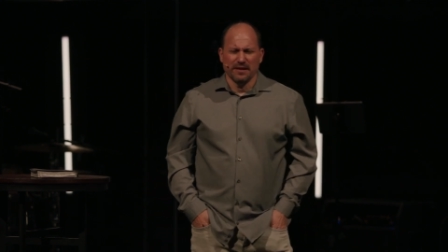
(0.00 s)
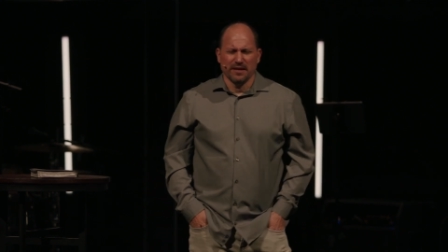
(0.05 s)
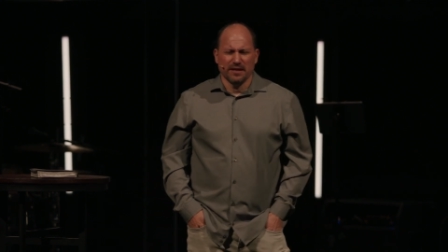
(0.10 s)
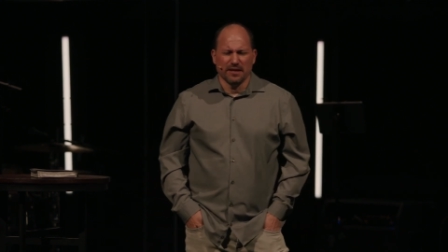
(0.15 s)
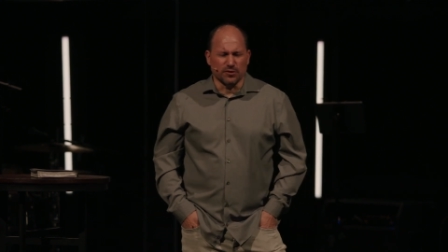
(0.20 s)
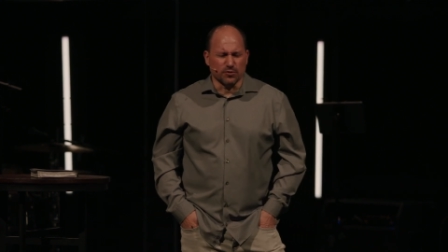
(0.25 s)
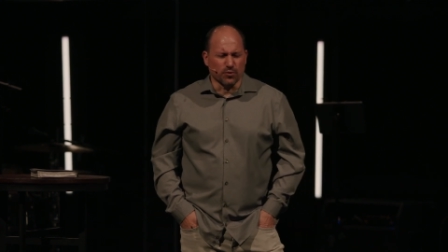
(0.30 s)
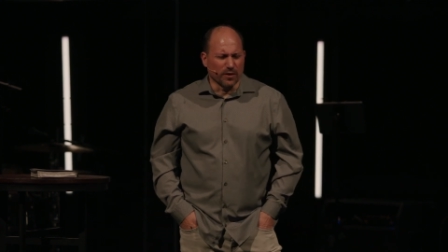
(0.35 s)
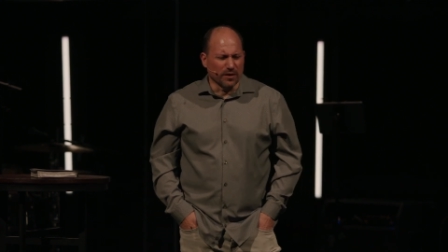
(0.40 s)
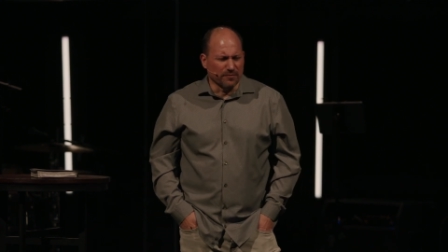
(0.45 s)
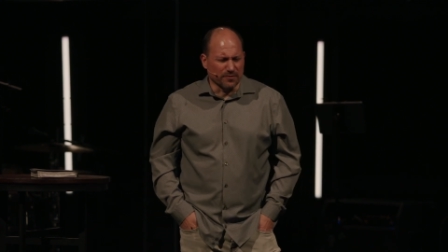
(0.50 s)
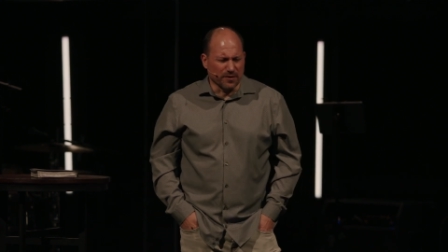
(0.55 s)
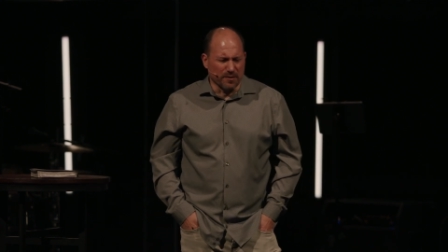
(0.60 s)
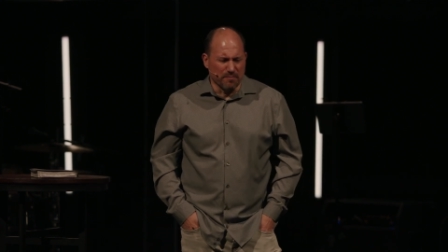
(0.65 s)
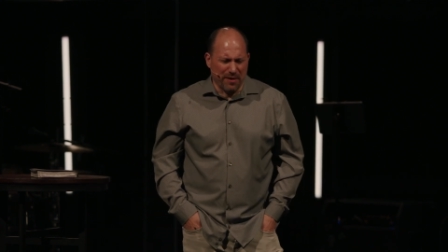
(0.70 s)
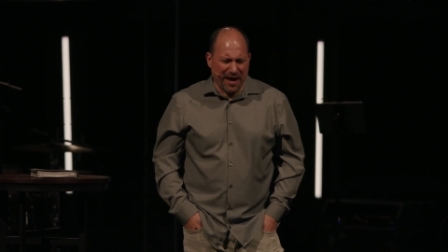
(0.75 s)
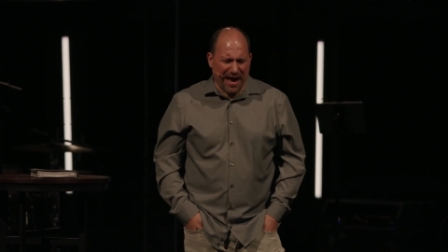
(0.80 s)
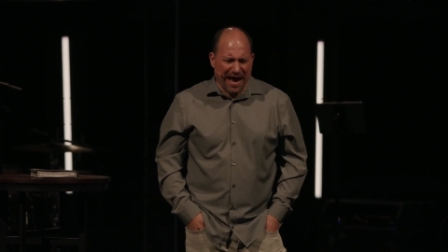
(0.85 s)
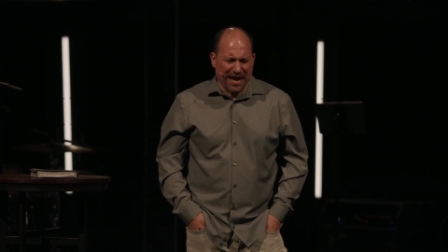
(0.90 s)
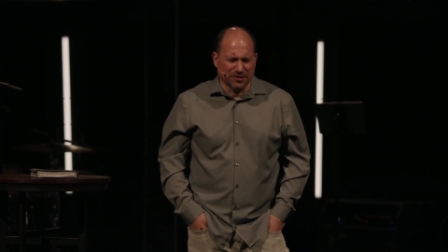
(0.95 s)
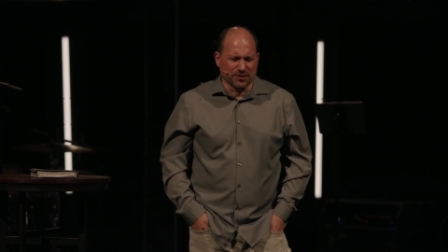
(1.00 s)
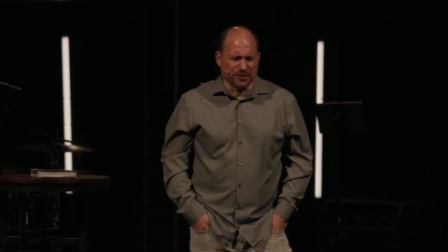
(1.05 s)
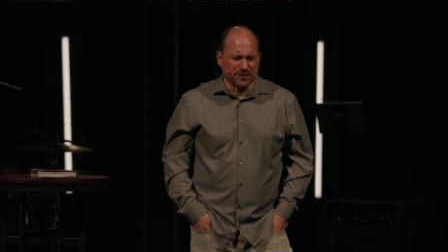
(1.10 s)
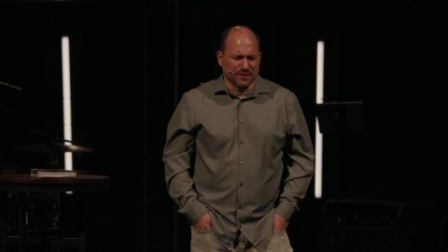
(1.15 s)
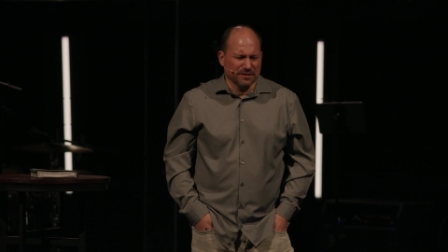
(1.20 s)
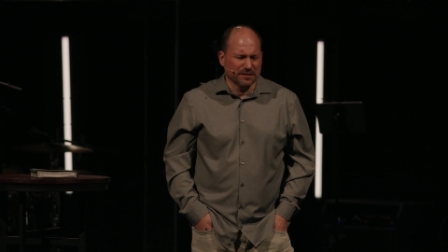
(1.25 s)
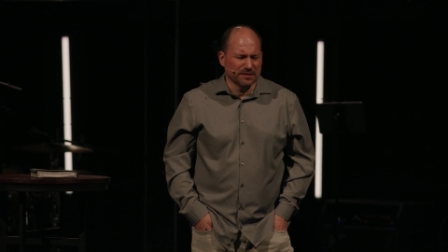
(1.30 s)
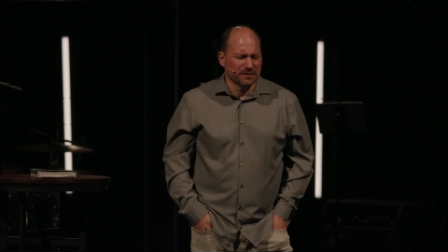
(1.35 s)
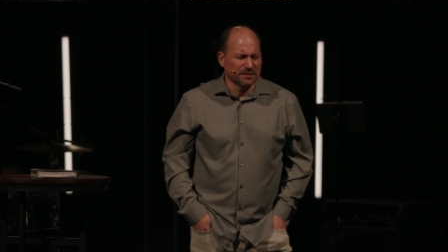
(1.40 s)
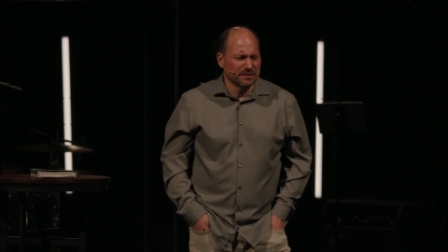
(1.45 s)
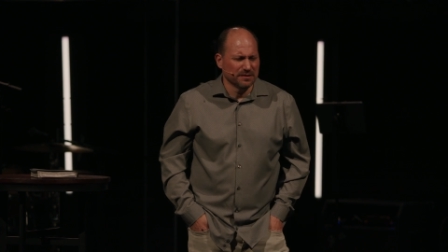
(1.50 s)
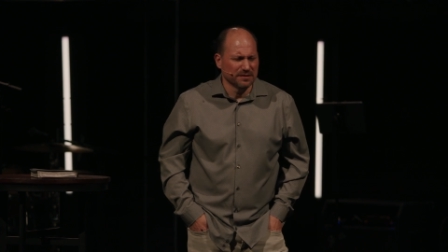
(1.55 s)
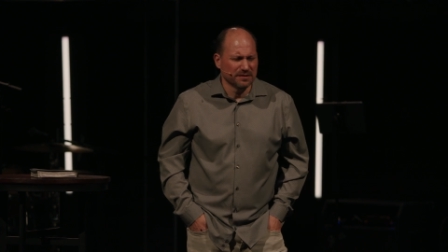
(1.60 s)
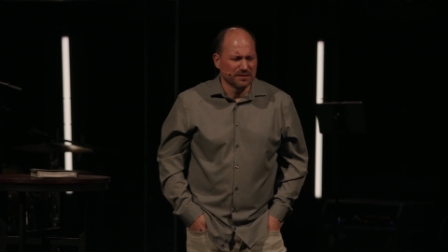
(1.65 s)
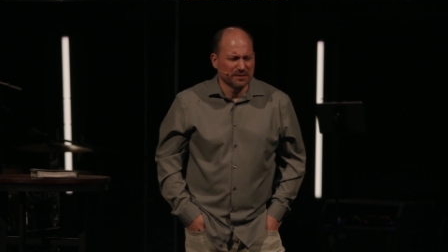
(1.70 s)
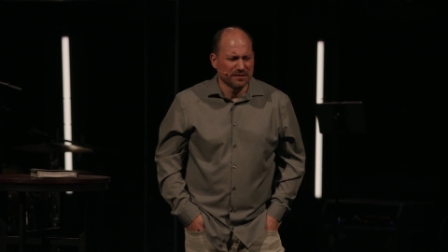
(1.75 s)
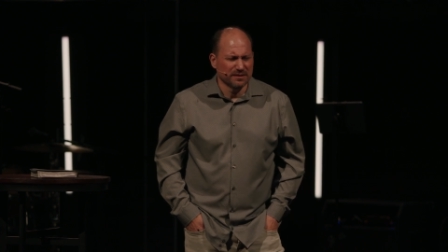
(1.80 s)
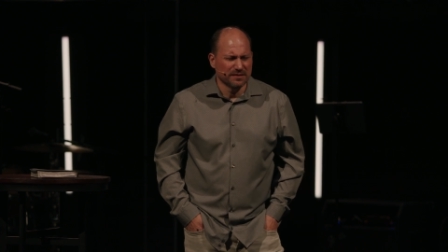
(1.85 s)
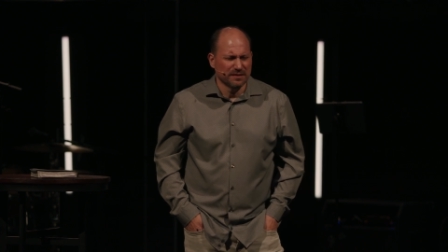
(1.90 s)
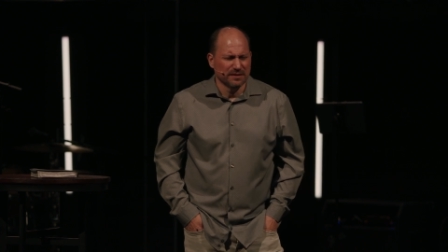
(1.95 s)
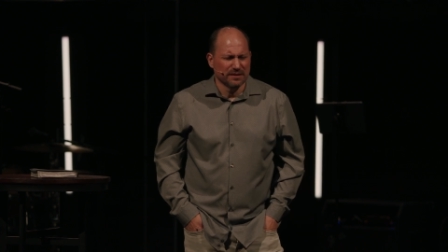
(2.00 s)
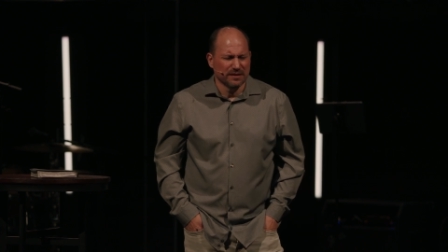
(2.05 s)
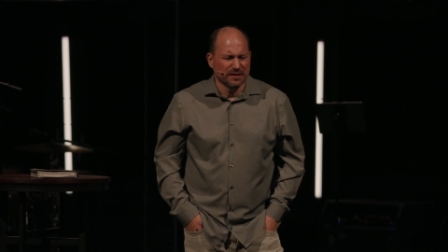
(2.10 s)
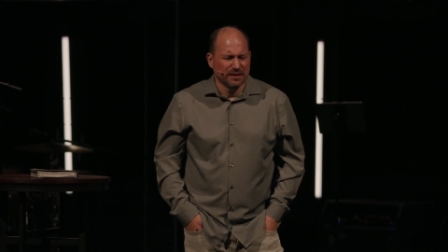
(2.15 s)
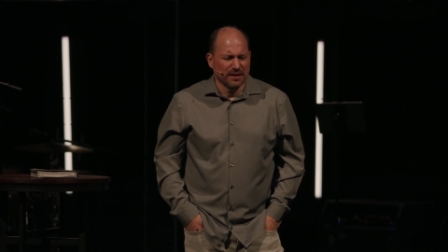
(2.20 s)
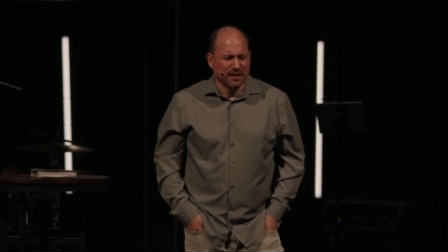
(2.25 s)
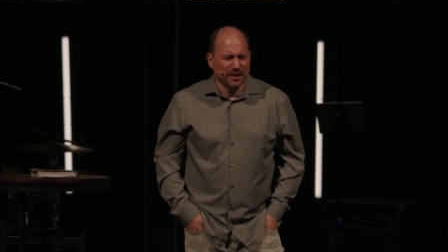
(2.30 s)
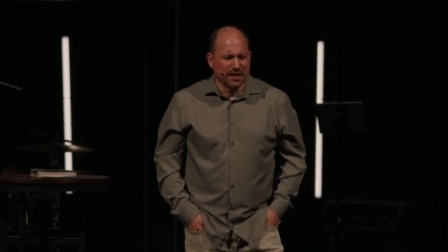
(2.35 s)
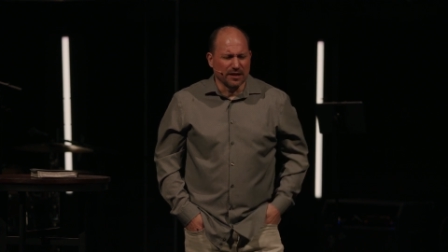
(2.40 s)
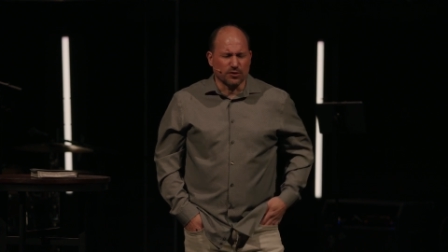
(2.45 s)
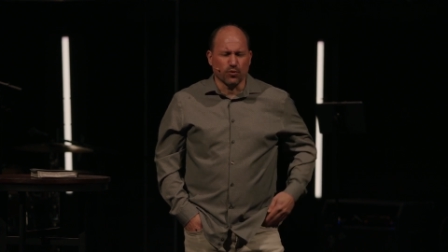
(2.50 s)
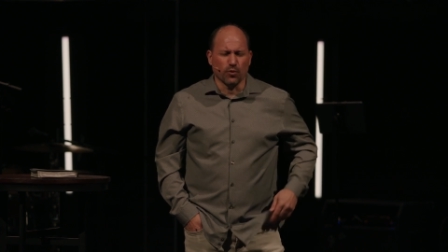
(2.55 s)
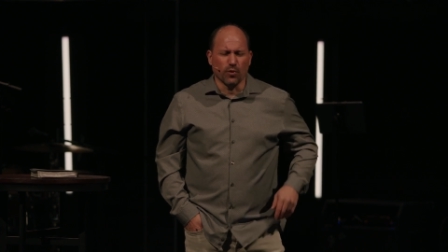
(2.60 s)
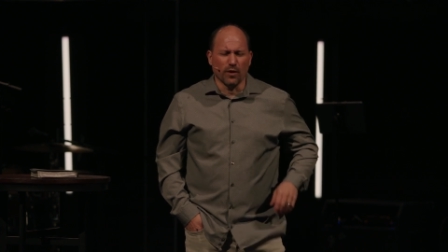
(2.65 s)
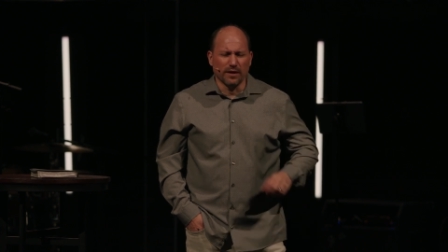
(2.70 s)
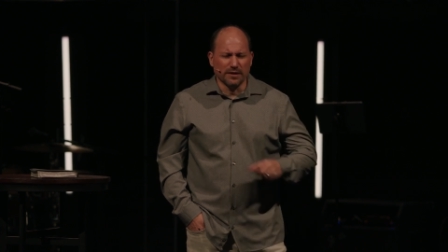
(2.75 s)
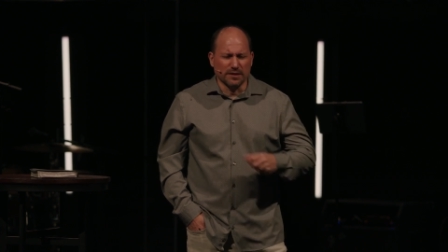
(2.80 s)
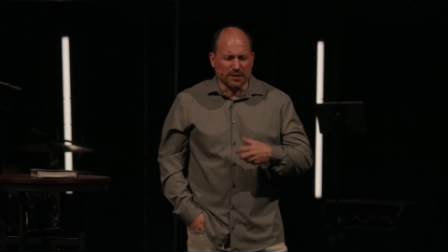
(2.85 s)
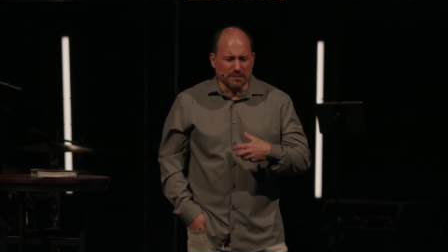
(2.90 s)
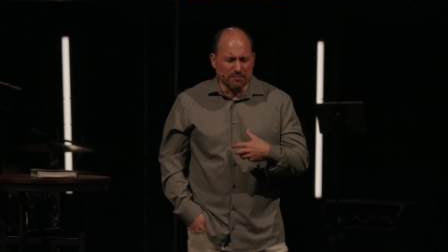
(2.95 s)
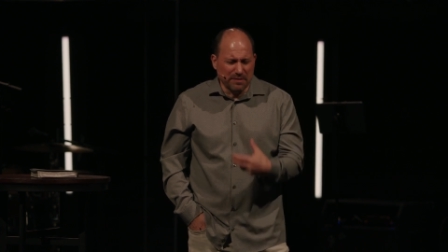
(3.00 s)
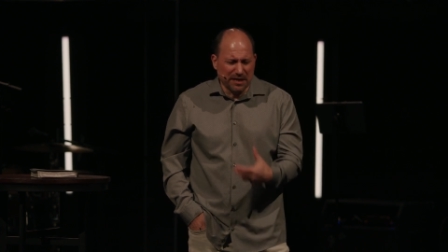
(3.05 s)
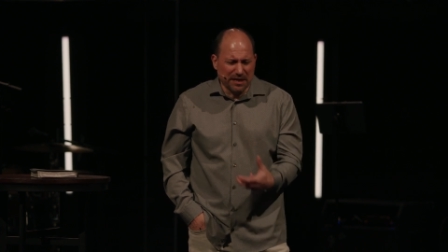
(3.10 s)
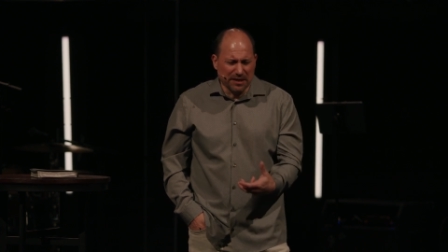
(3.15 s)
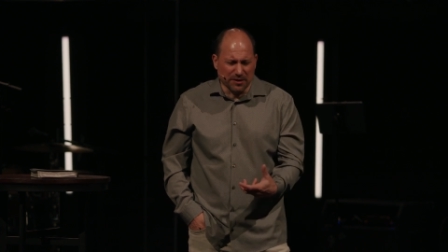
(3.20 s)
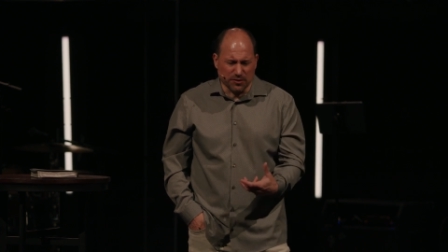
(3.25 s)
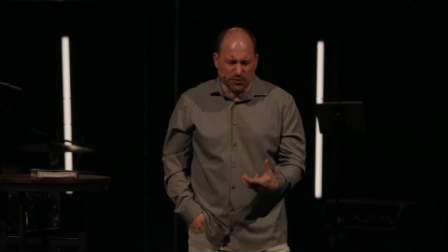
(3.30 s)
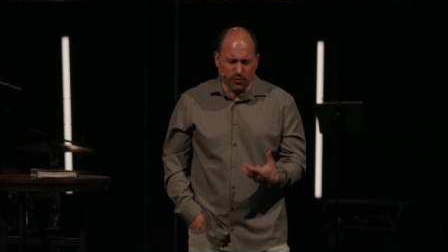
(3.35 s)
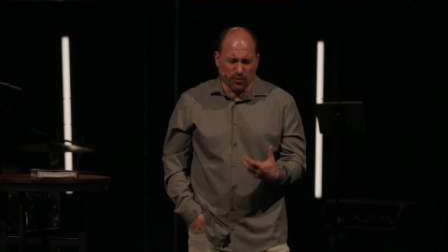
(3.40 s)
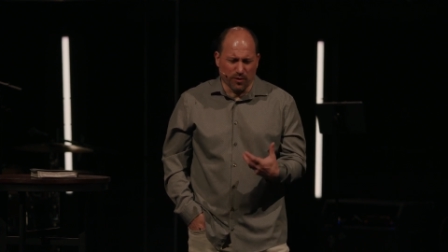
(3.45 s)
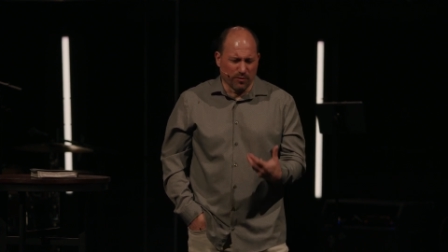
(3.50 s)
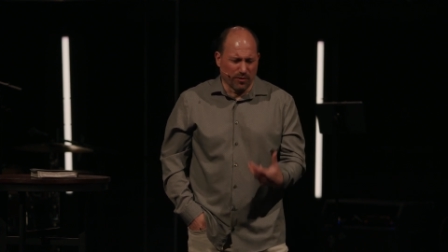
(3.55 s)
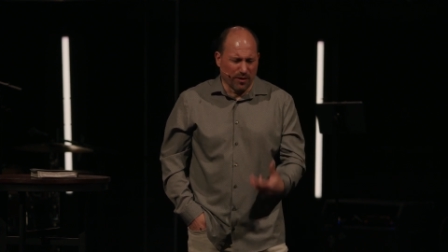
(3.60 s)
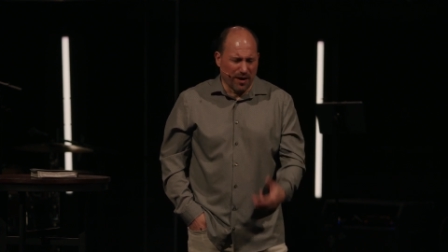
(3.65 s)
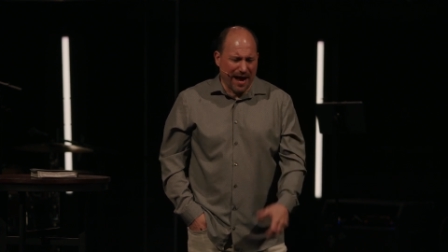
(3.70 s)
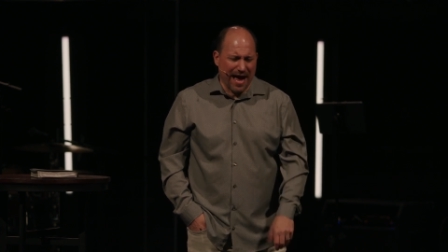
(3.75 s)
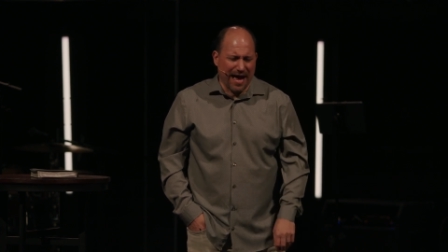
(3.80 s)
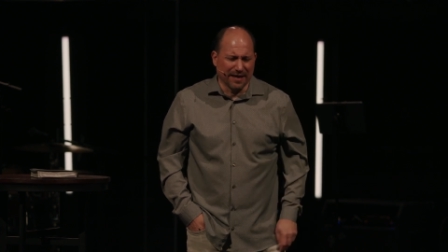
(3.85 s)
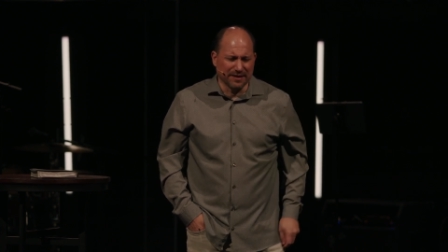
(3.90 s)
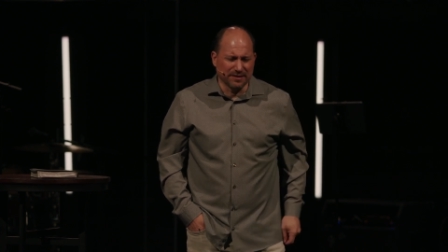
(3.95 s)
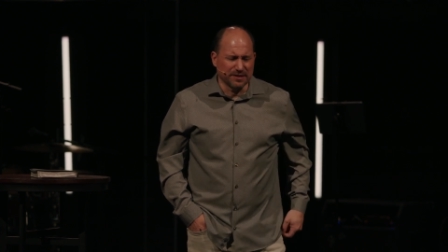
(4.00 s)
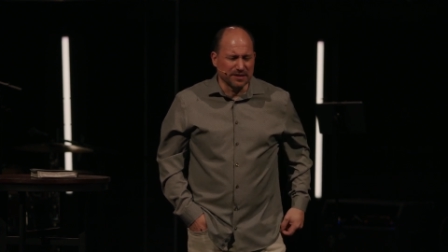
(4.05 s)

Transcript: is one of compassion. It's one to meet us where we're at,